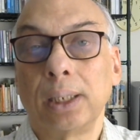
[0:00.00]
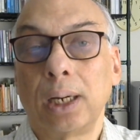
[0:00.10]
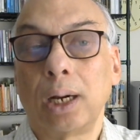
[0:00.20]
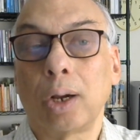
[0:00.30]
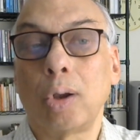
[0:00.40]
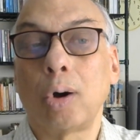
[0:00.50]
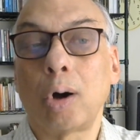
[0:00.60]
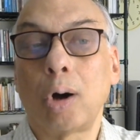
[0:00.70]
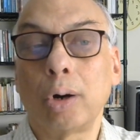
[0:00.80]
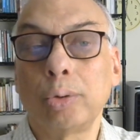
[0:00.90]
a
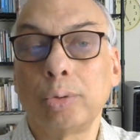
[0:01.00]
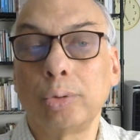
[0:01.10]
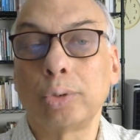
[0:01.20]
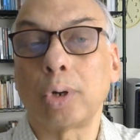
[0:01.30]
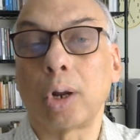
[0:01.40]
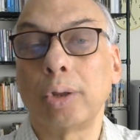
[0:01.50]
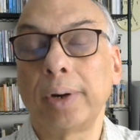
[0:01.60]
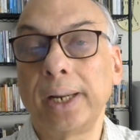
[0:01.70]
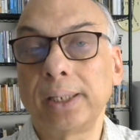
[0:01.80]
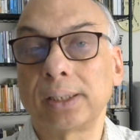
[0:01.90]
God who
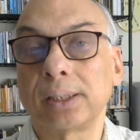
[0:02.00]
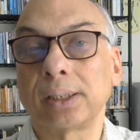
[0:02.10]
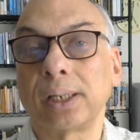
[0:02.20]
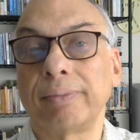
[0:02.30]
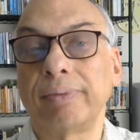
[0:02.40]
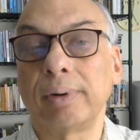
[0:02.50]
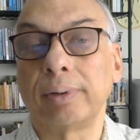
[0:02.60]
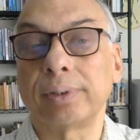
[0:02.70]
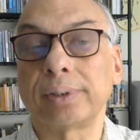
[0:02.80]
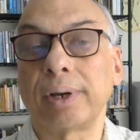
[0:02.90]
tolerates suffer
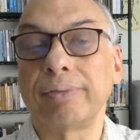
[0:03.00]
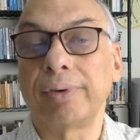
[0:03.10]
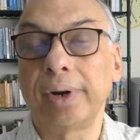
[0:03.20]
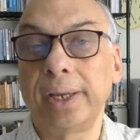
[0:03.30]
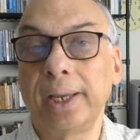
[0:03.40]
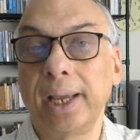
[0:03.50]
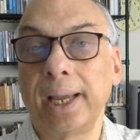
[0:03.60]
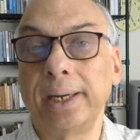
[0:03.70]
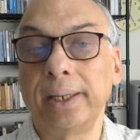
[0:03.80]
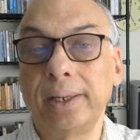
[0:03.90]
suffering
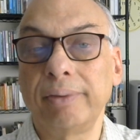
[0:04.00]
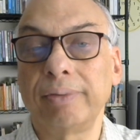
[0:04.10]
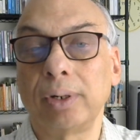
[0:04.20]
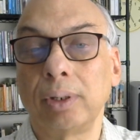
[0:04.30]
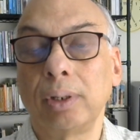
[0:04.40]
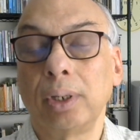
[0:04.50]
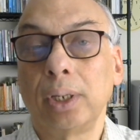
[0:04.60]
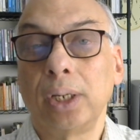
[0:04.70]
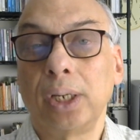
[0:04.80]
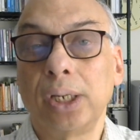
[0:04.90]
and evil
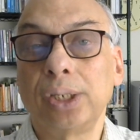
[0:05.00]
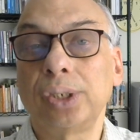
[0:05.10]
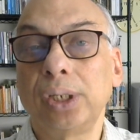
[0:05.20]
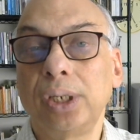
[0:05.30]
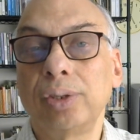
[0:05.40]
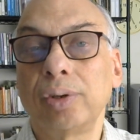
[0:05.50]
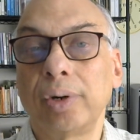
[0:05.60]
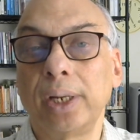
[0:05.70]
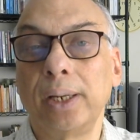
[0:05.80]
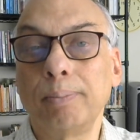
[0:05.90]
is
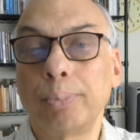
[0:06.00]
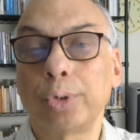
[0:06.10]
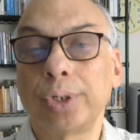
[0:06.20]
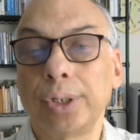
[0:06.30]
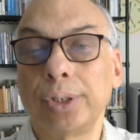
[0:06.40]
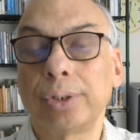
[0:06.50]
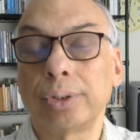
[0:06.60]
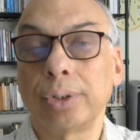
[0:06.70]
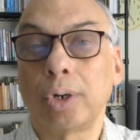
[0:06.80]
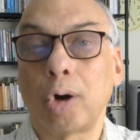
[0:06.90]
either impotent
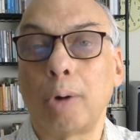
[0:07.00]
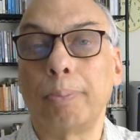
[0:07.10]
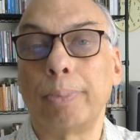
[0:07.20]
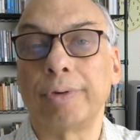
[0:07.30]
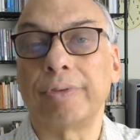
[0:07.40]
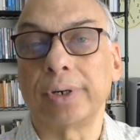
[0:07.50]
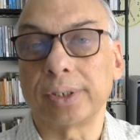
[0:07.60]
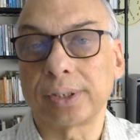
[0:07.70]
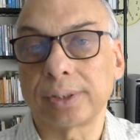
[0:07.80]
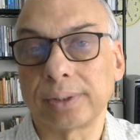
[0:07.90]
or
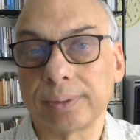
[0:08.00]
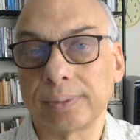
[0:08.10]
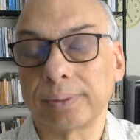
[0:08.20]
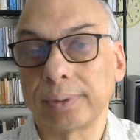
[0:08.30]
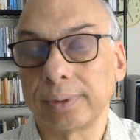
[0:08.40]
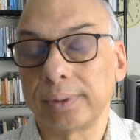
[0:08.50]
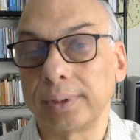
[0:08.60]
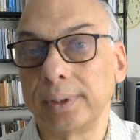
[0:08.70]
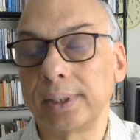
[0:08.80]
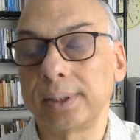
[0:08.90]
perverse.
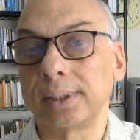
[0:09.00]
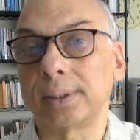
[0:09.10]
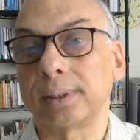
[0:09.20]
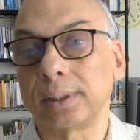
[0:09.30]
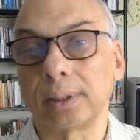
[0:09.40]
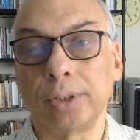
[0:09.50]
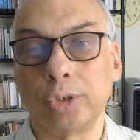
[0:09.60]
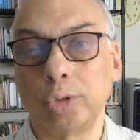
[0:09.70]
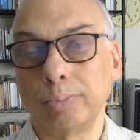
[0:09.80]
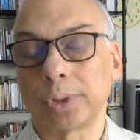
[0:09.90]
This is
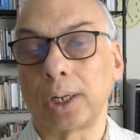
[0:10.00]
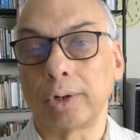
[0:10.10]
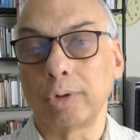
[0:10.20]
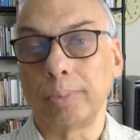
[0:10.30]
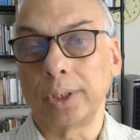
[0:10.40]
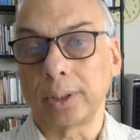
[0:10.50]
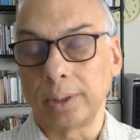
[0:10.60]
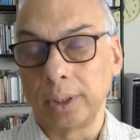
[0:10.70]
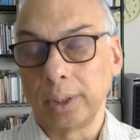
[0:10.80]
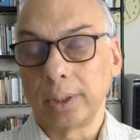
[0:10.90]
Hume's argument,
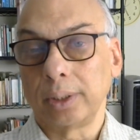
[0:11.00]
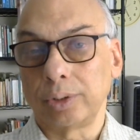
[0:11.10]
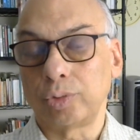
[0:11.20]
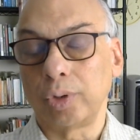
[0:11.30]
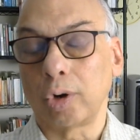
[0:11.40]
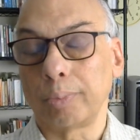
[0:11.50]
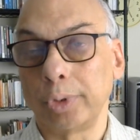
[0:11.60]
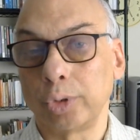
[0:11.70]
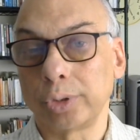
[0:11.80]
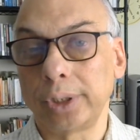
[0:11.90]
and Sri
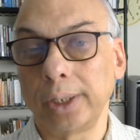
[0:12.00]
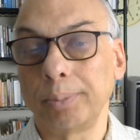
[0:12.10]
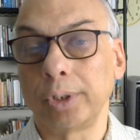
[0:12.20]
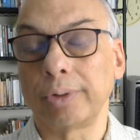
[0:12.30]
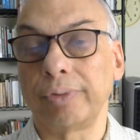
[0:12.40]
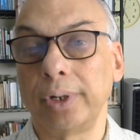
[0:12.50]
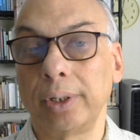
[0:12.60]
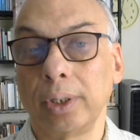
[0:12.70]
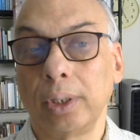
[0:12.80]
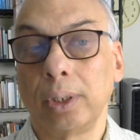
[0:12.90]
Aurobindo's statement of
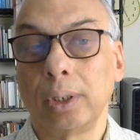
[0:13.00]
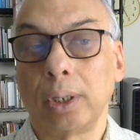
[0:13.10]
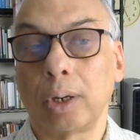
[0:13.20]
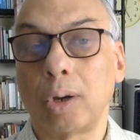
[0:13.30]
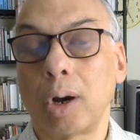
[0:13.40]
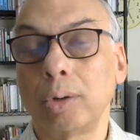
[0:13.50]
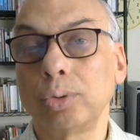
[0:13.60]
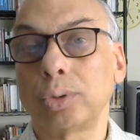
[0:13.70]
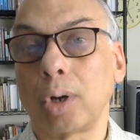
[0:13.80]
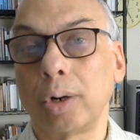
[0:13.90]
it, a God who
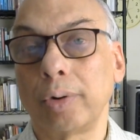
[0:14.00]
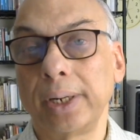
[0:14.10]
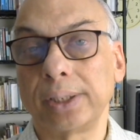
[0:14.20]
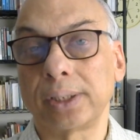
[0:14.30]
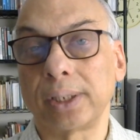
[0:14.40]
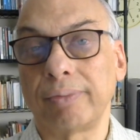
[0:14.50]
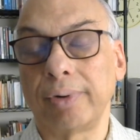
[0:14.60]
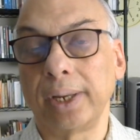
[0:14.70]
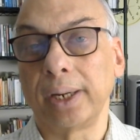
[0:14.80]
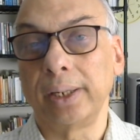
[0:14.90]
tolerates
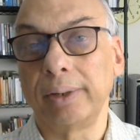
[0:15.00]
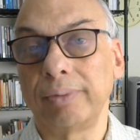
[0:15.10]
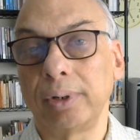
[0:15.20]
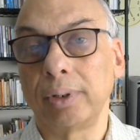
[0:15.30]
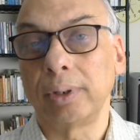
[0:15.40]
suffering and evil